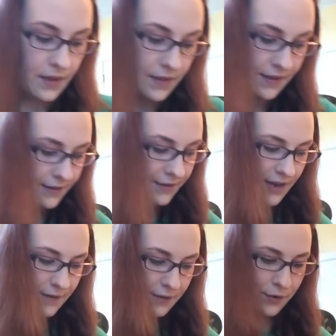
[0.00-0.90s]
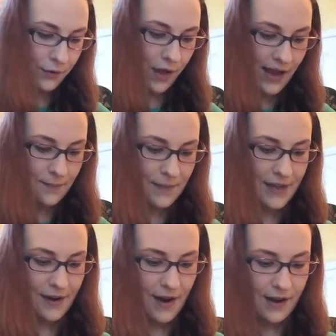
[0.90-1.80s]
This is kind of a cool item
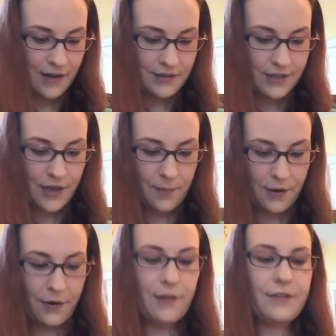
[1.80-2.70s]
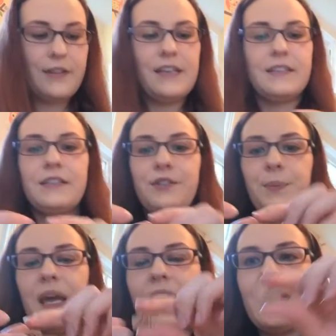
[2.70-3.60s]
here. I got to come across these in
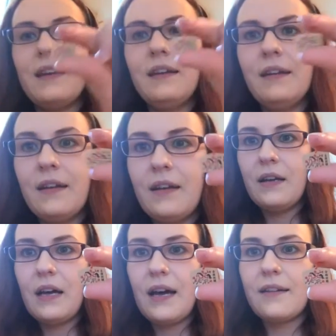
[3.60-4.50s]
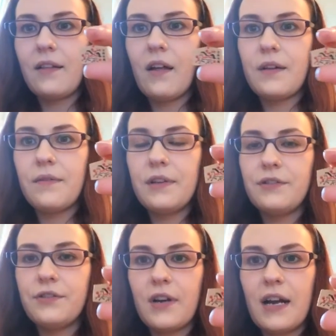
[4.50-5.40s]
Japan at a lot of the
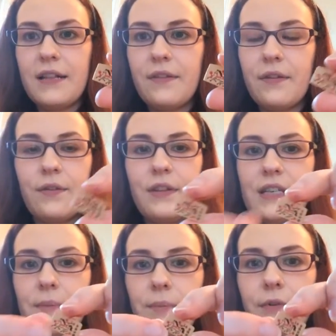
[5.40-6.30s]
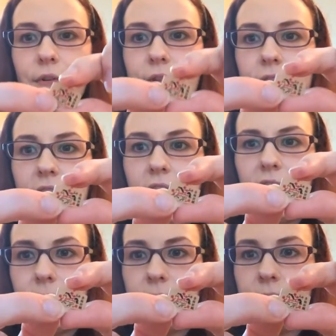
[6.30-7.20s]
shrines or the temples there.